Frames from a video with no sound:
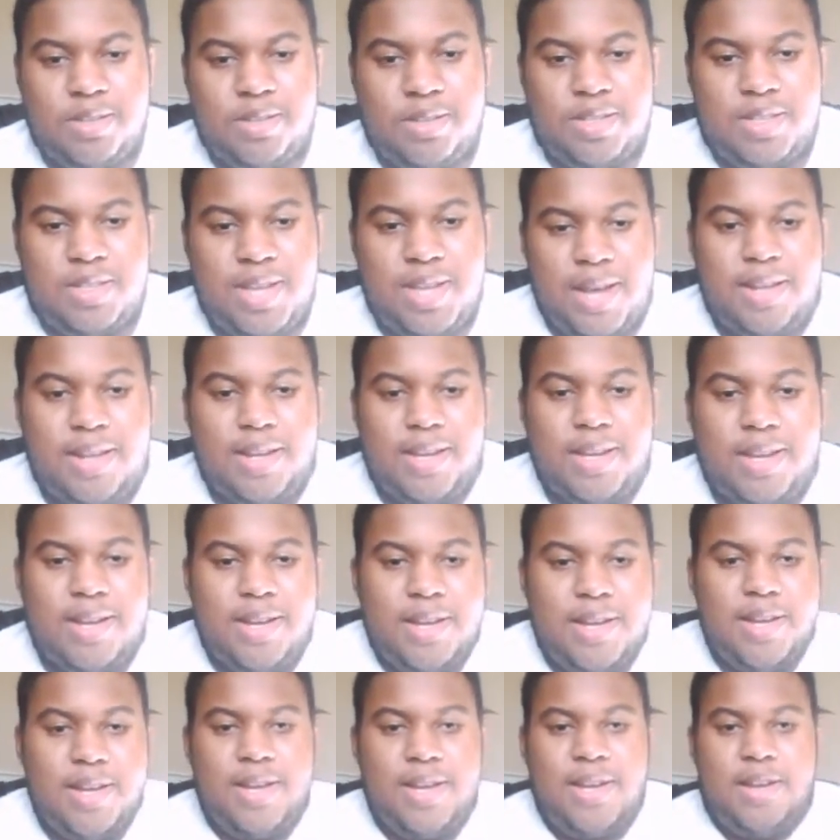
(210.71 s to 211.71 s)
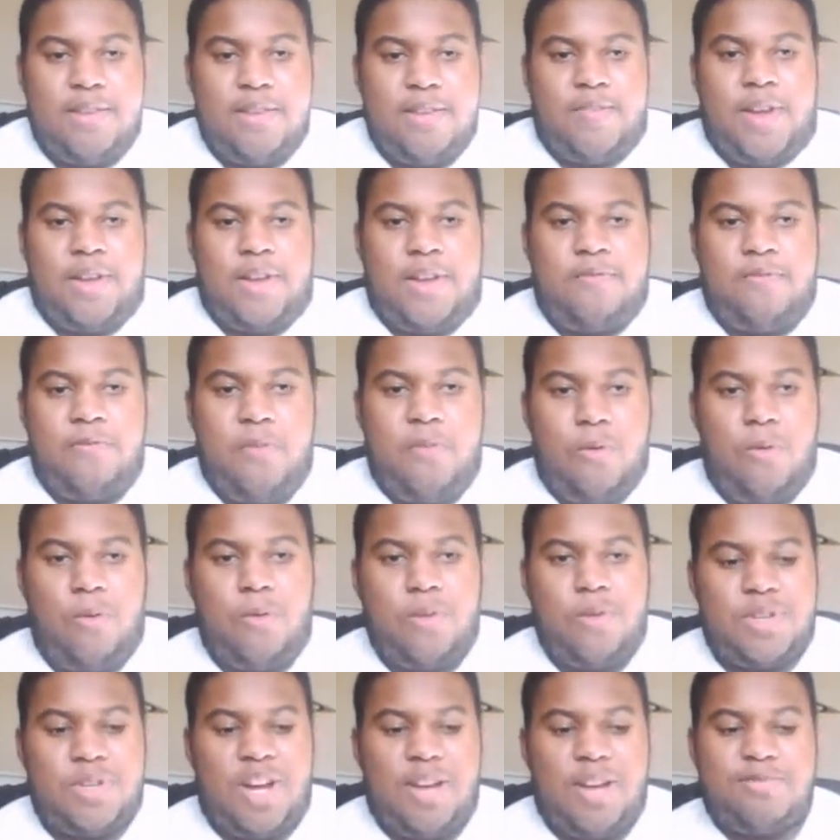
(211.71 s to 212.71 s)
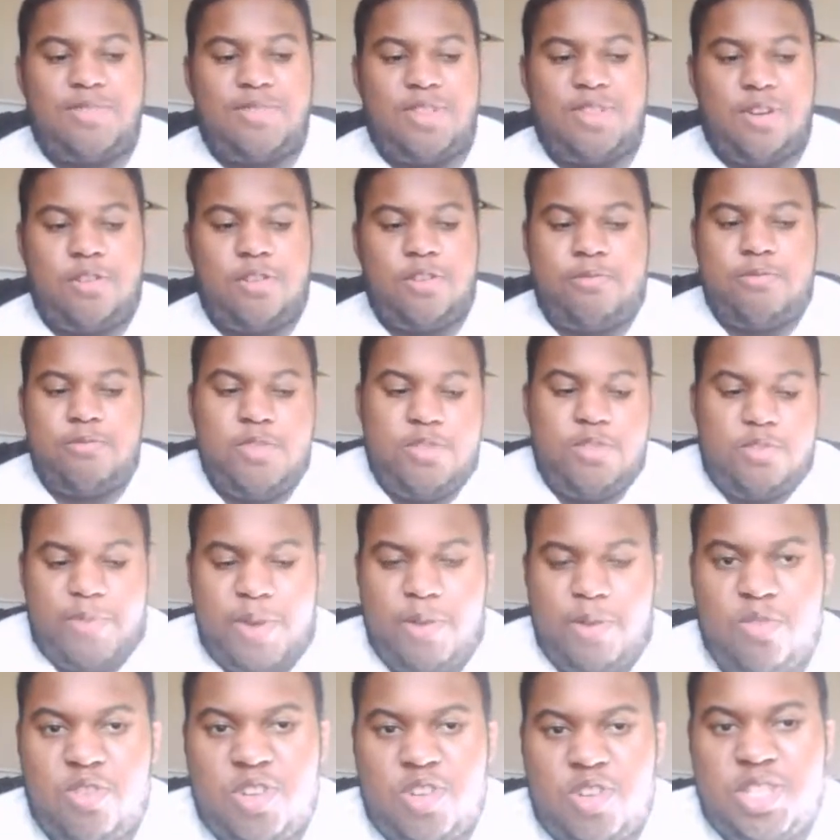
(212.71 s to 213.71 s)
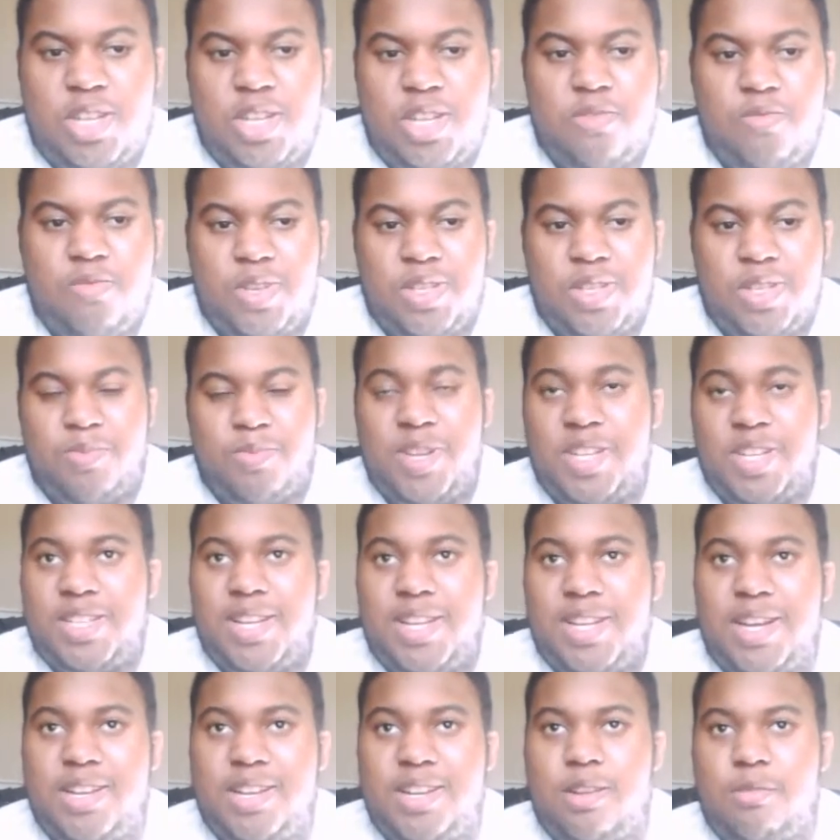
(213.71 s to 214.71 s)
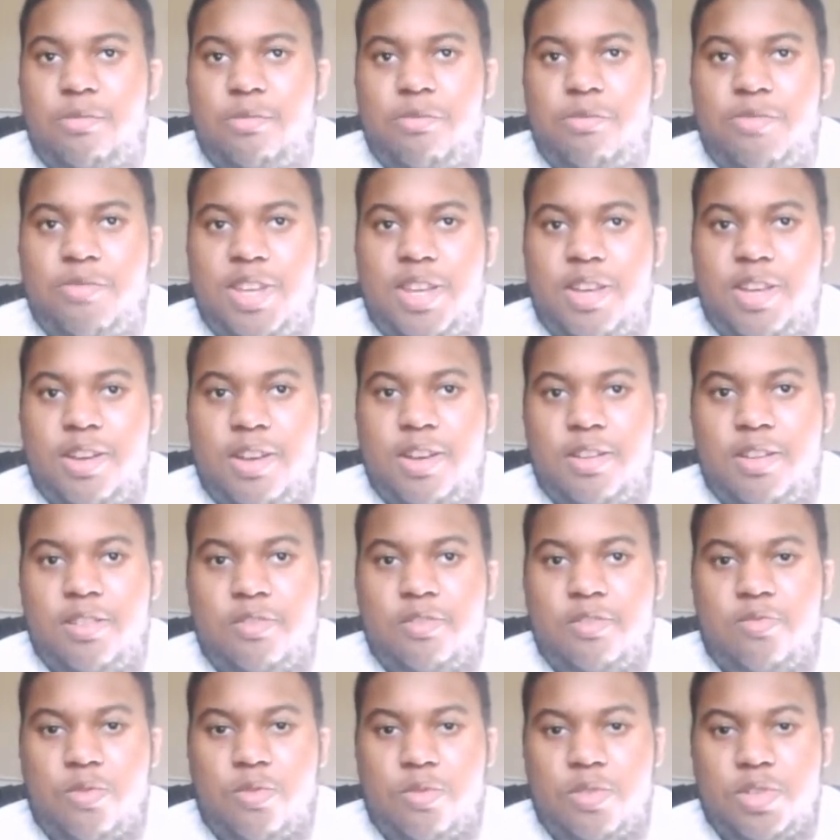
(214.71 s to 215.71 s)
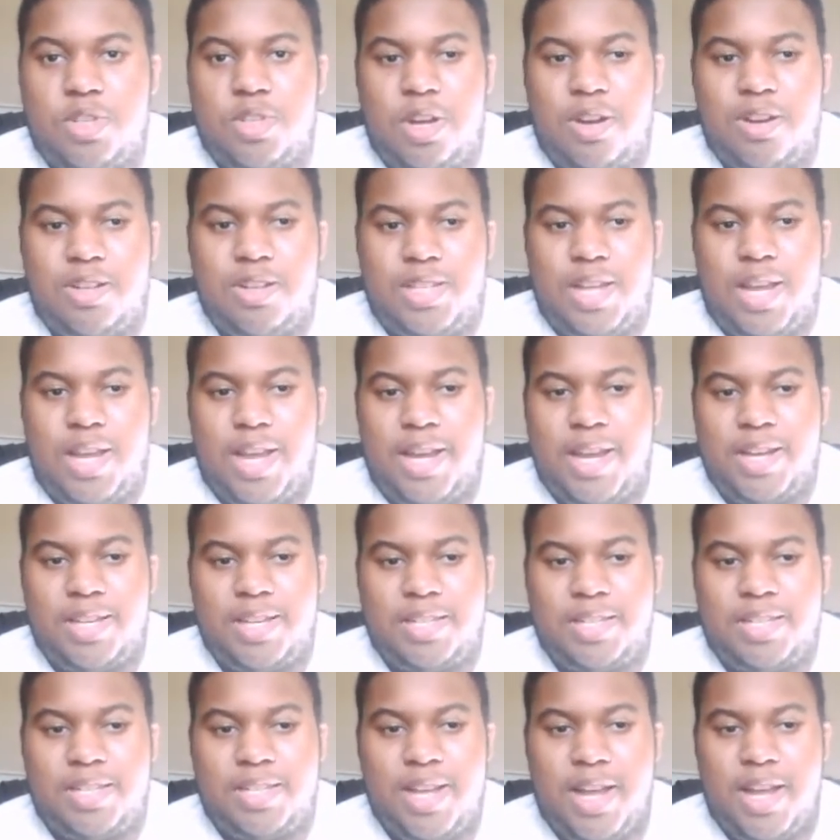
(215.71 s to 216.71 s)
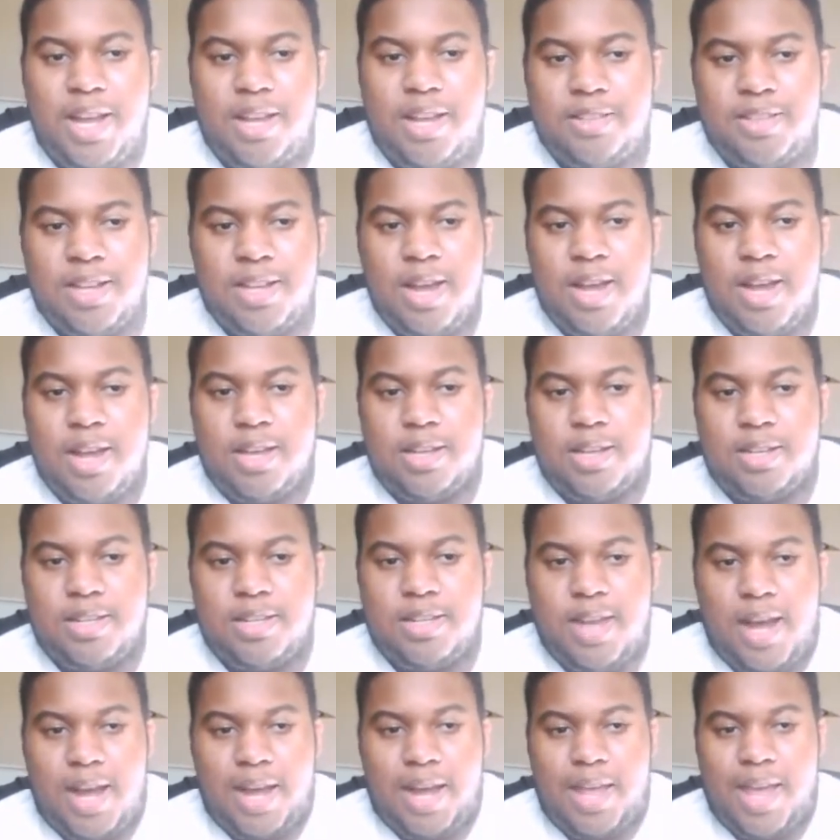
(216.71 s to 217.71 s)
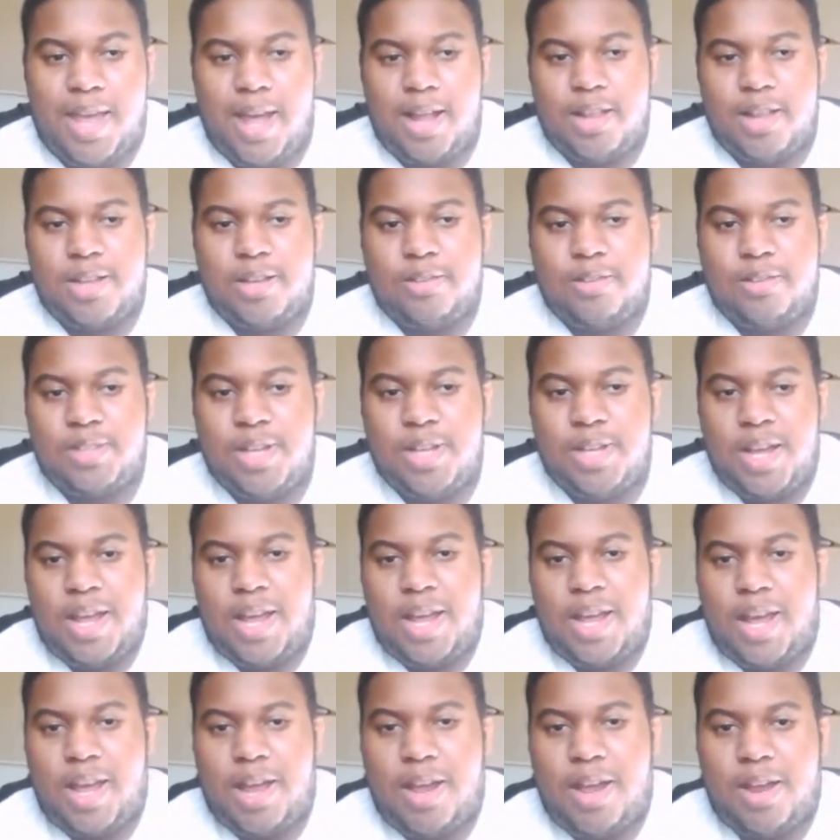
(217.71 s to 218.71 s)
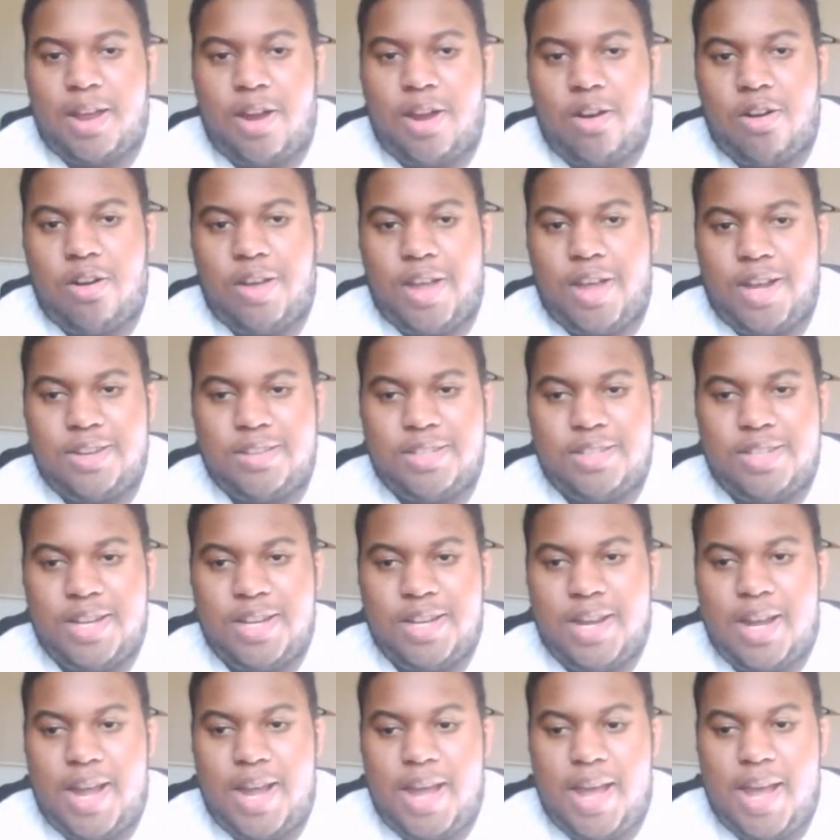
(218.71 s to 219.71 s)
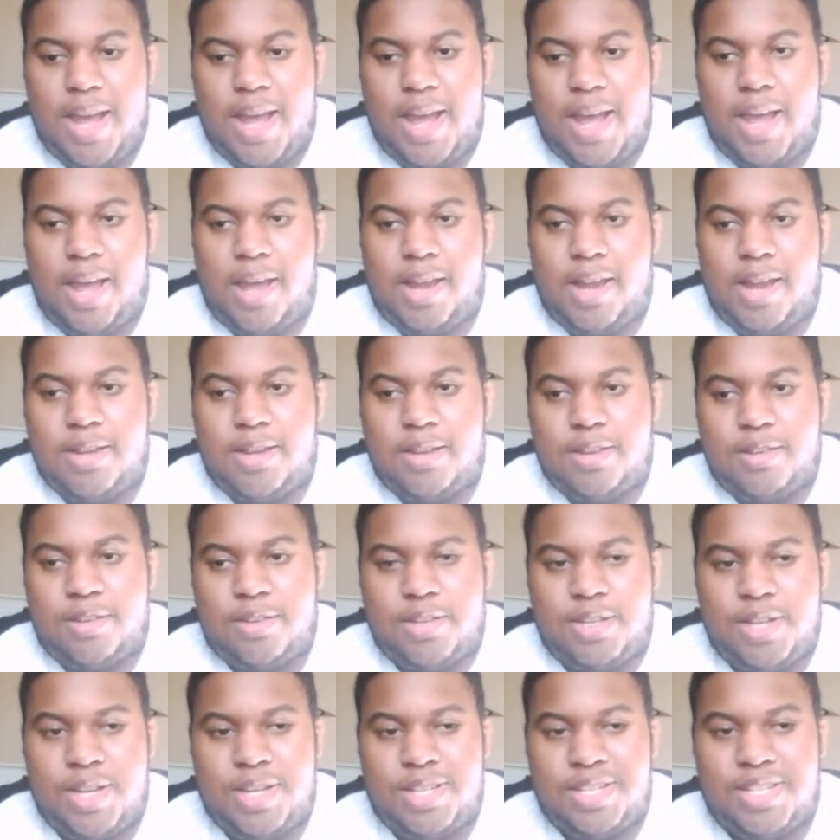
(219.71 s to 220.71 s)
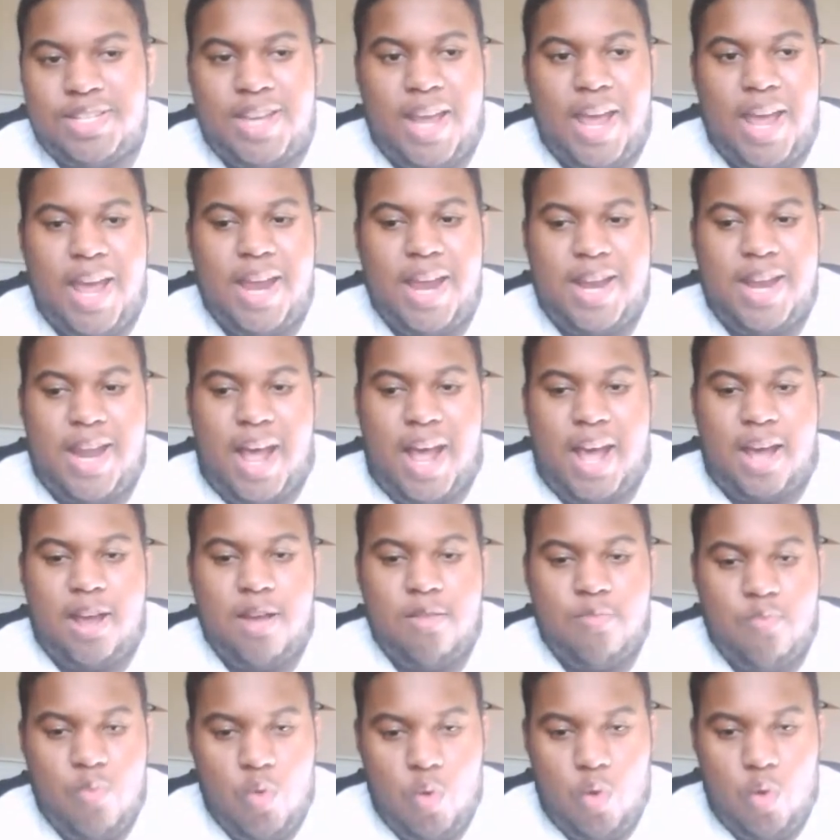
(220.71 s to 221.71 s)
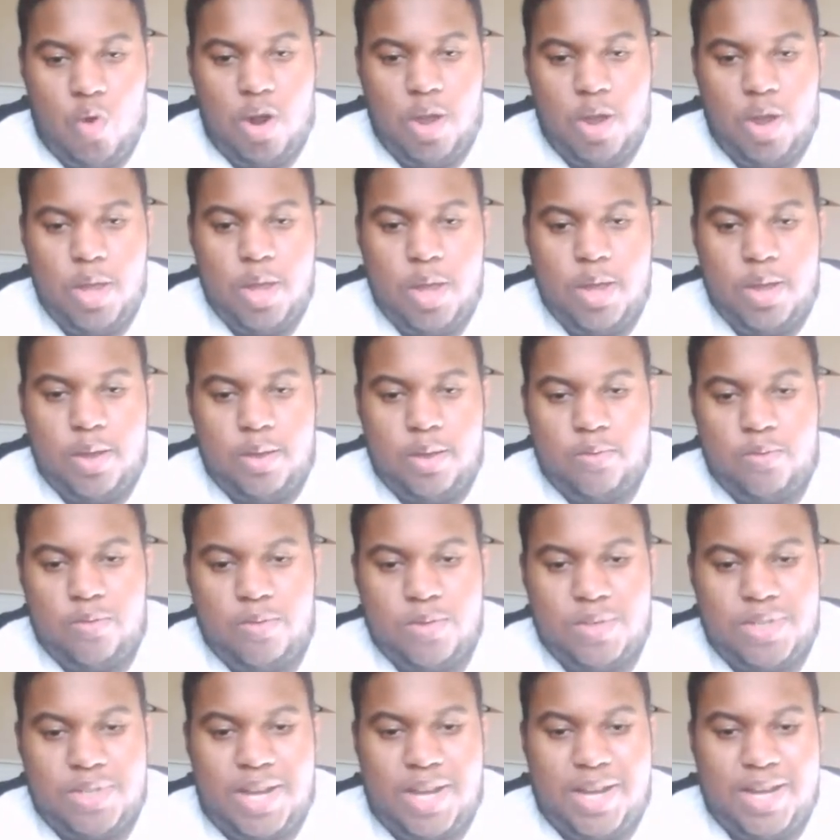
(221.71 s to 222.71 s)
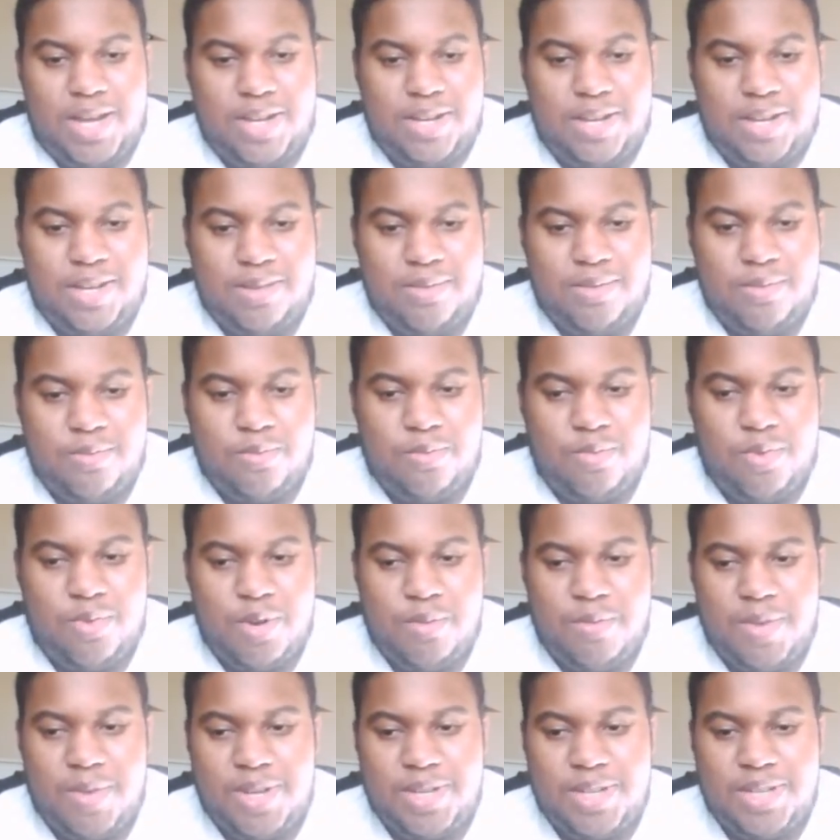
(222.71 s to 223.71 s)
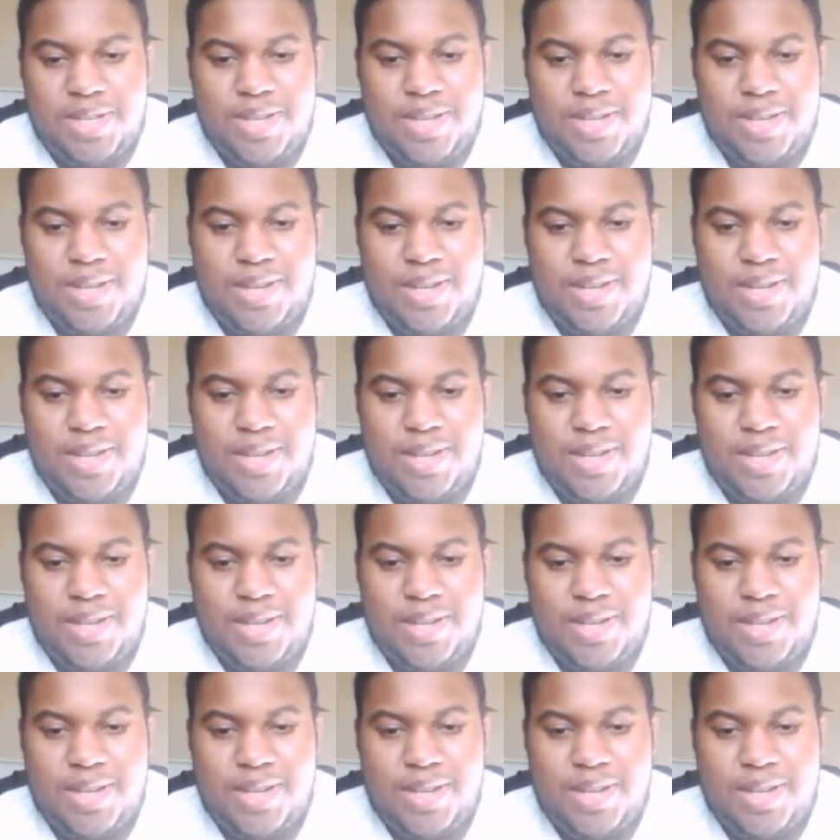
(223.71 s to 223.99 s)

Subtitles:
telling that four top stars from New Japan Wrestling was being signed to WWE. Those four stars: AJ Styles, Gallows, Karl Anderson, and Shinsuke Nakamura were signed pretty much.